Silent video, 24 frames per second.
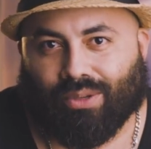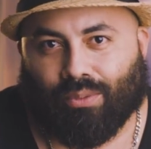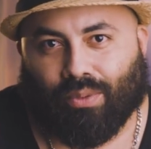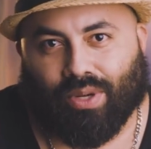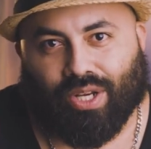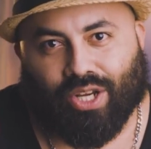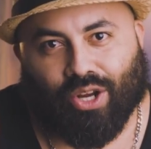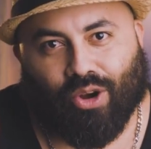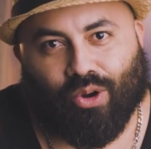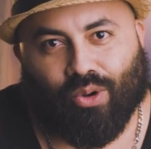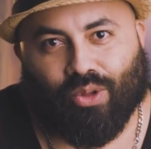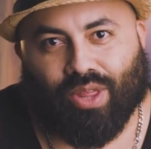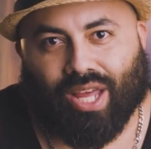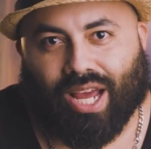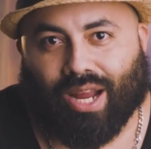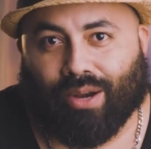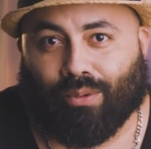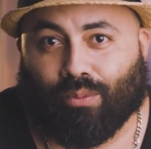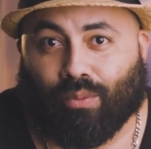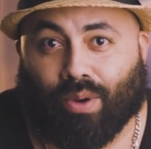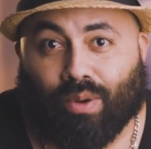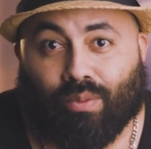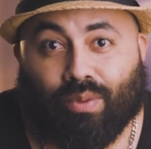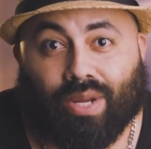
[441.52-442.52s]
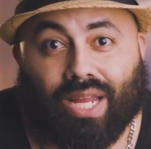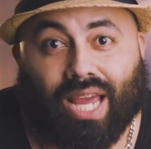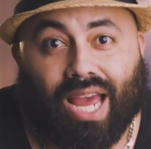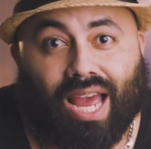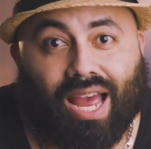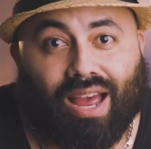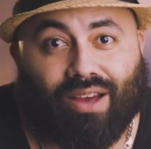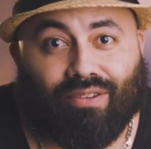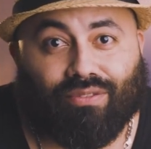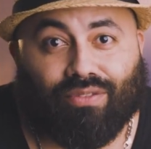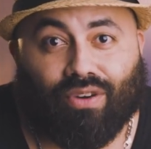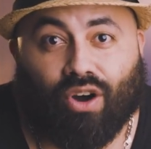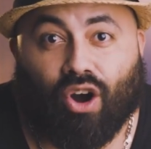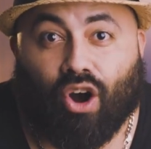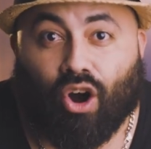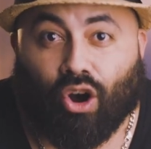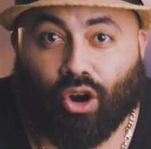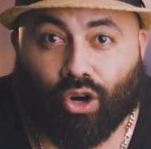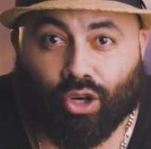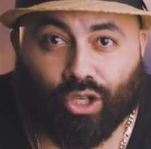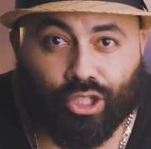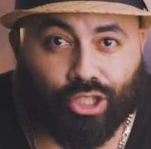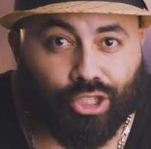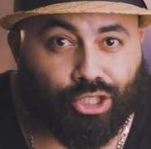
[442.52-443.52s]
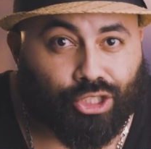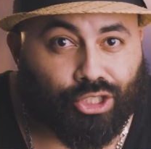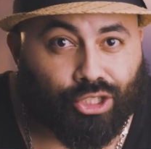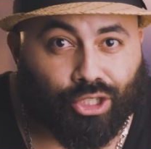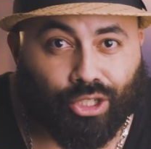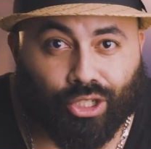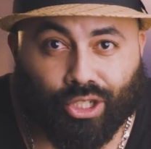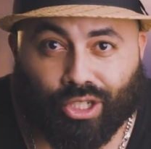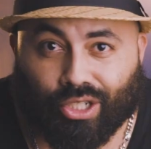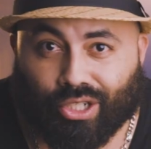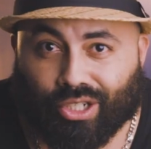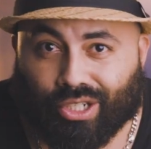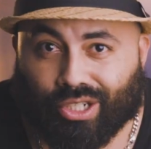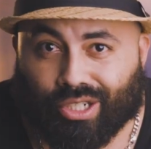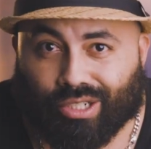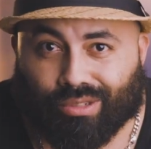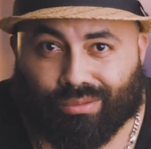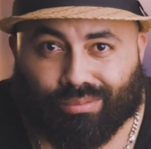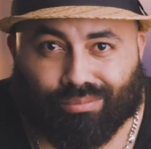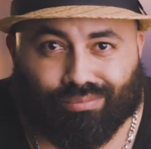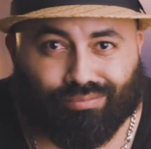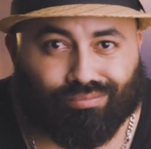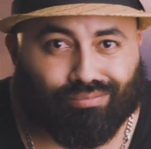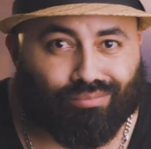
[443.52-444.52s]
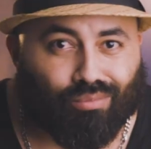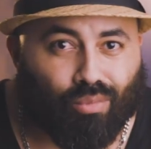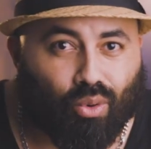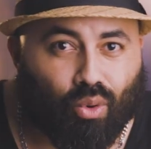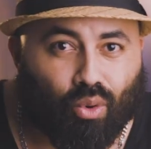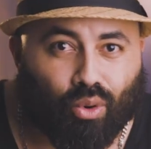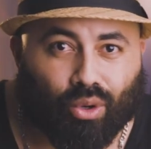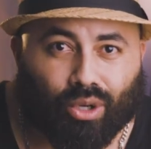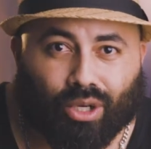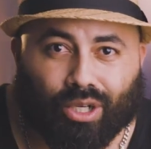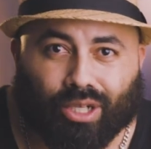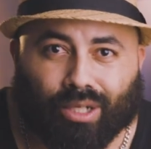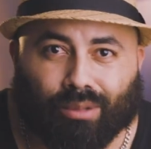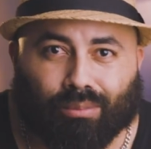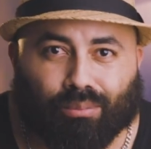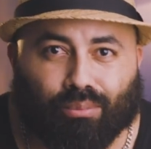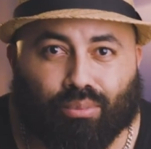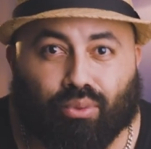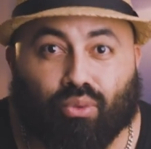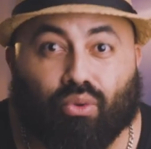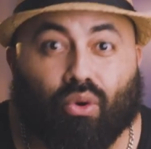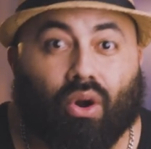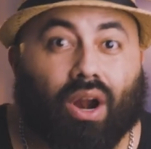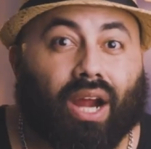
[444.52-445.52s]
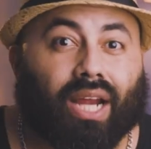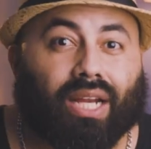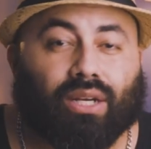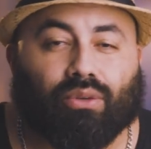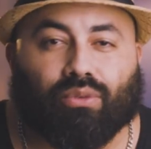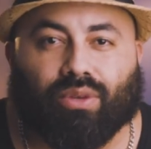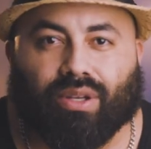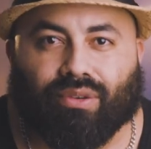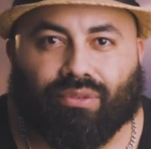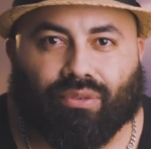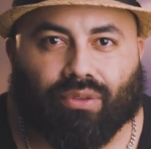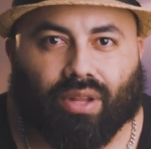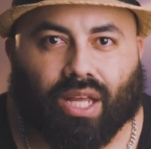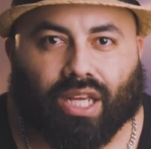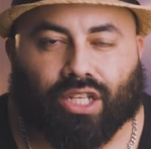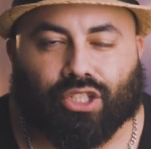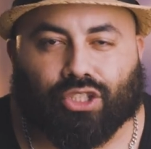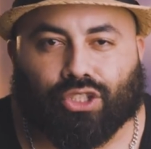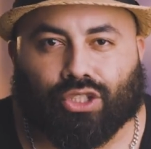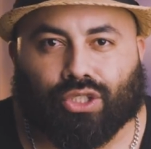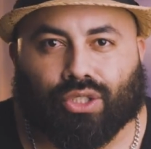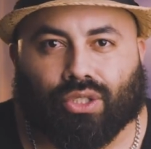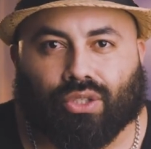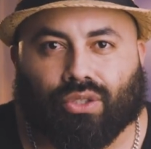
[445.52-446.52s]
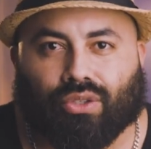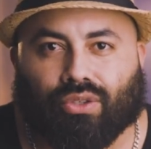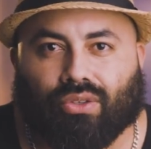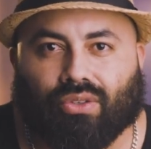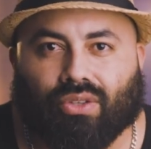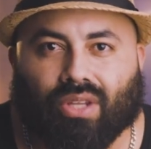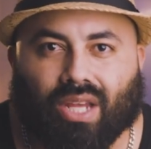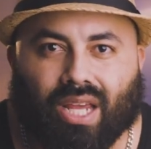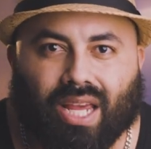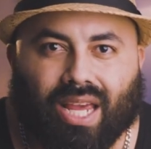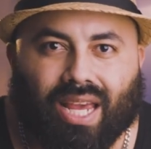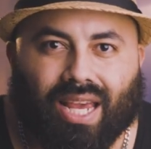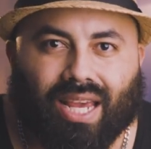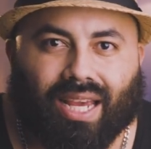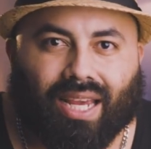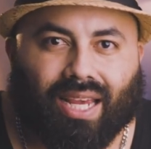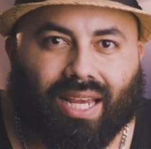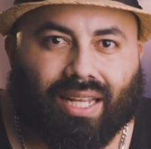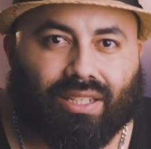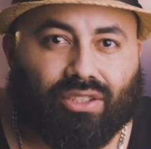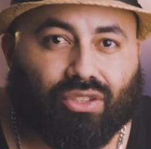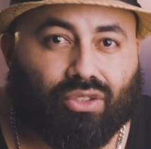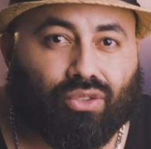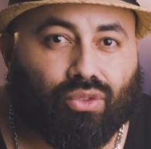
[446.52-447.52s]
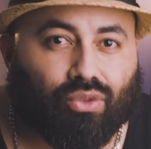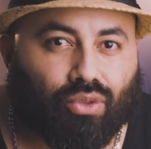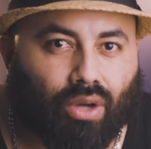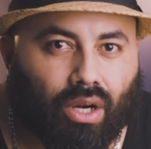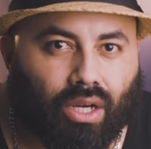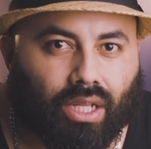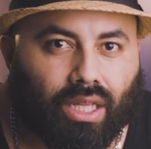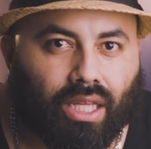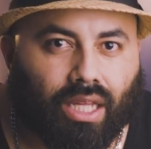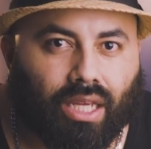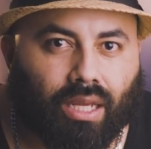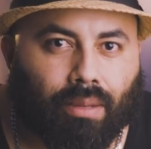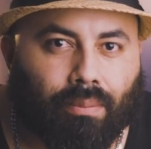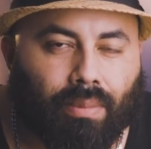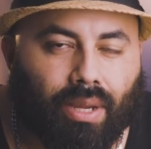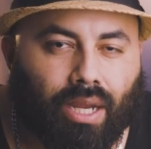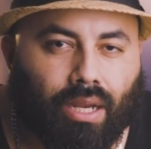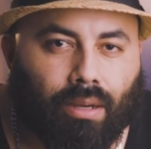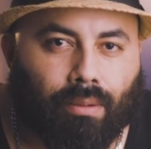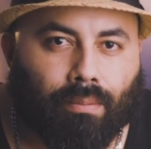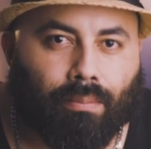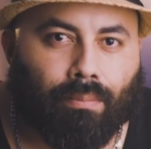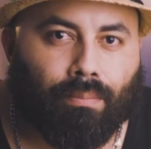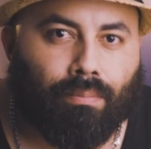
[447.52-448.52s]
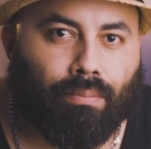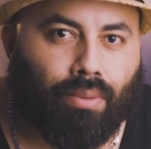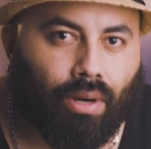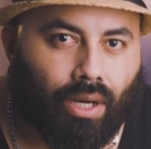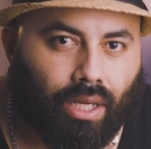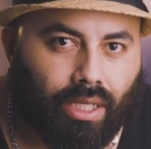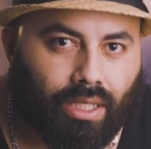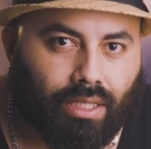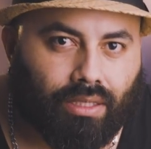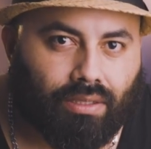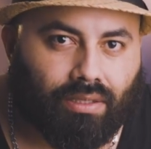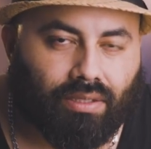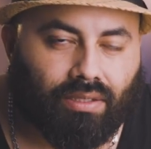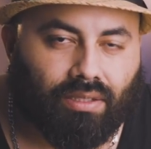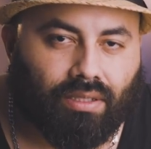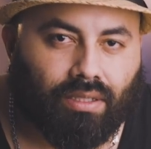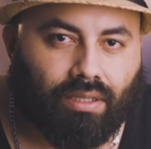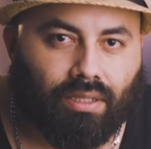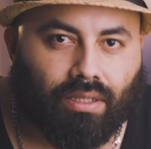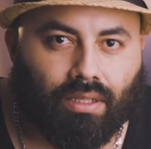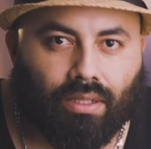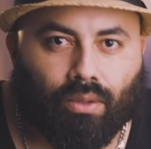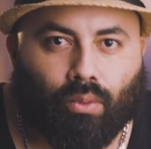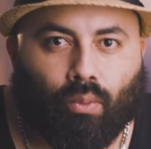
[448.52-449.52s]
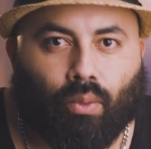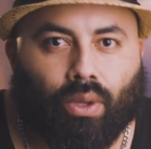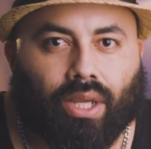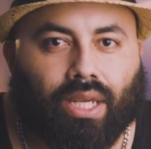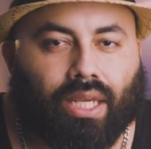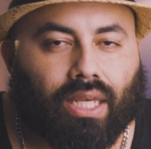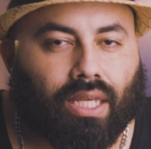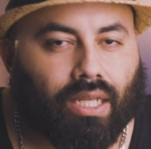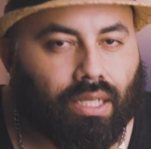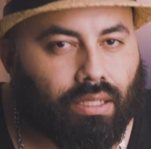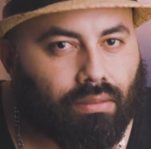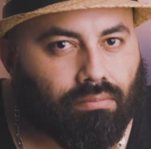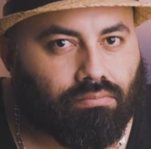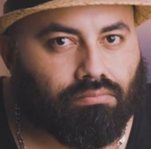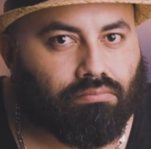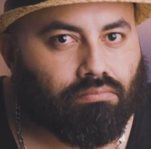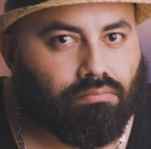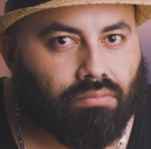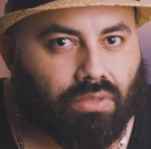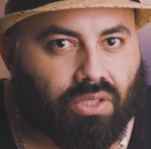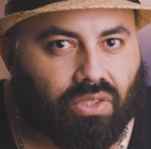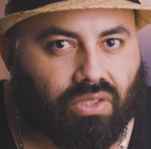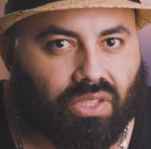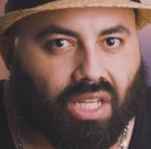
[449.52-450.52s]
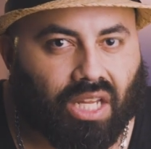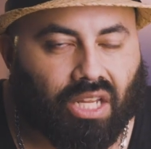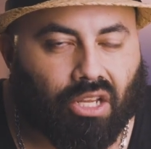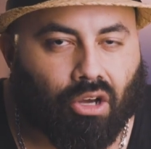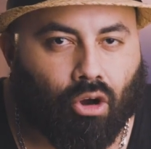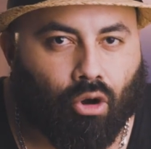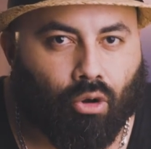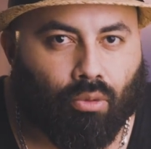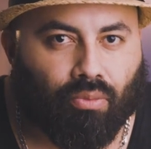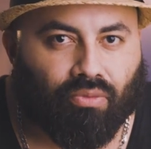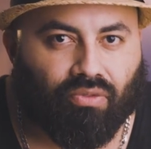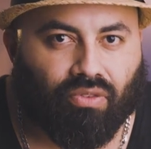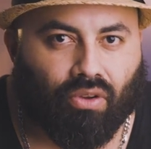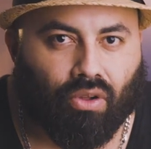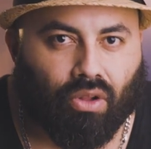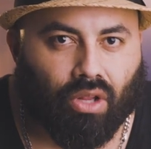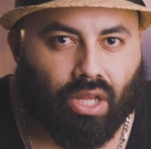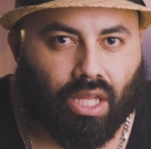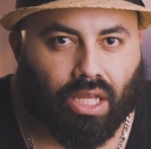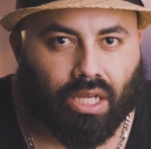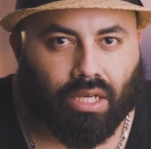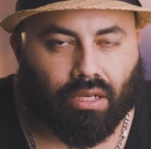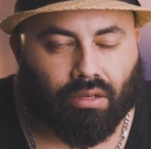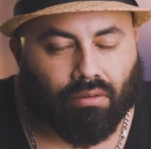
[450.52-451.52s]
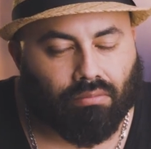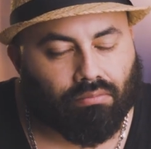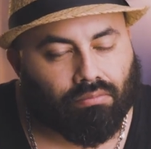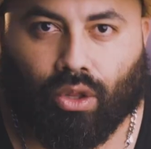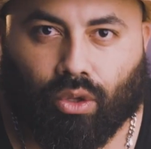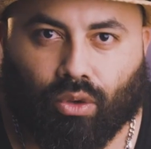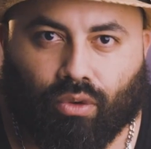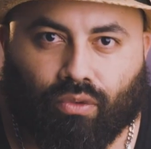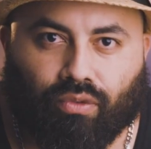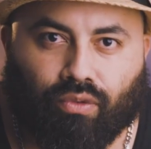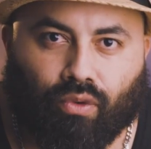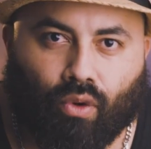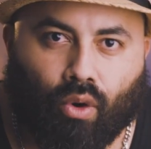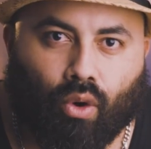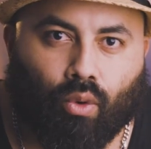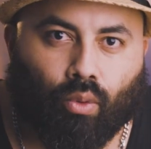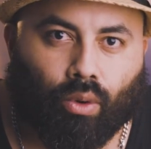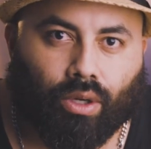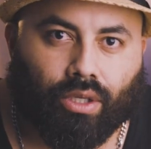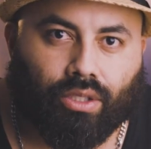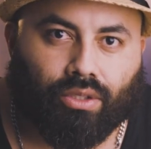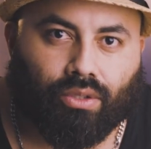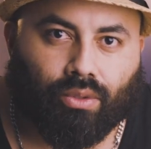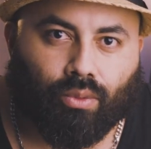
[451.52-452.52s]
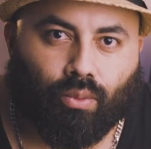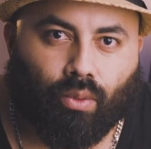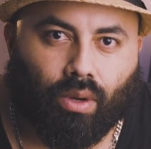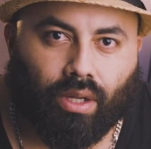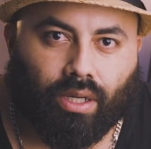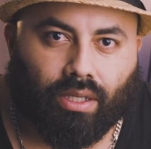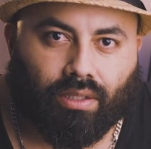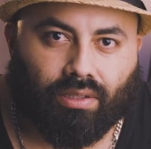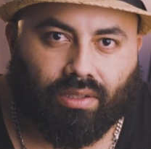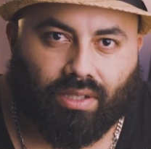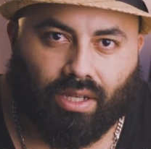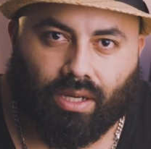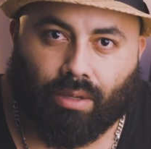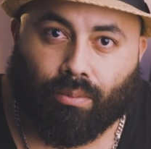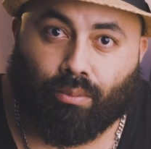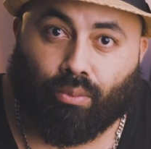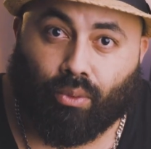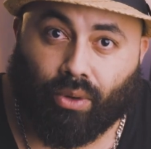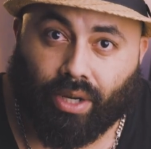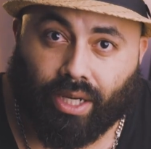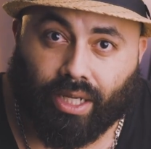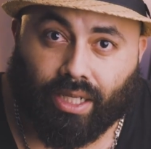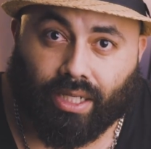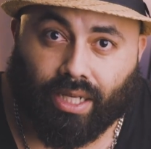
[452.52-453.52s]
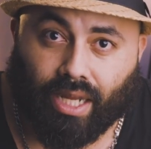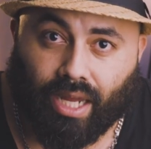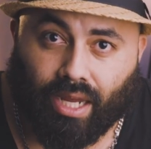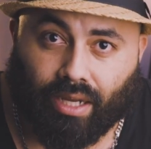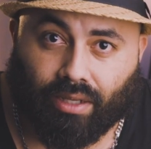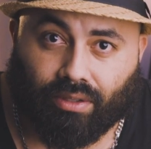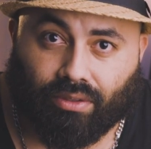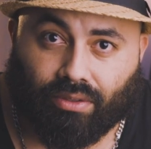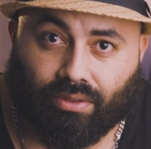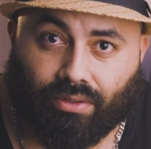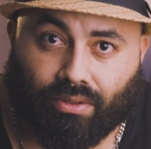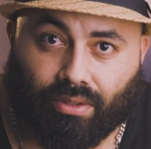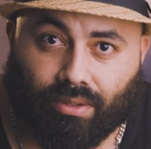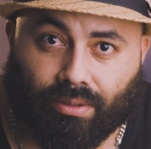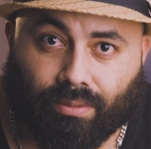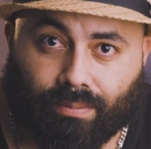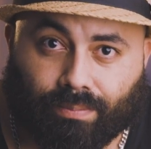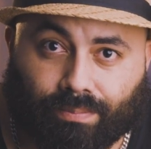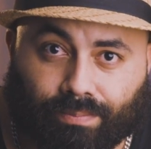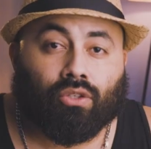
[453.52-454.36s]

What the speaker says: We know that when we have harsher, more bright reflections, it's struggling a bit, but we can stay hopeful and look forward to what it's gonna bring next.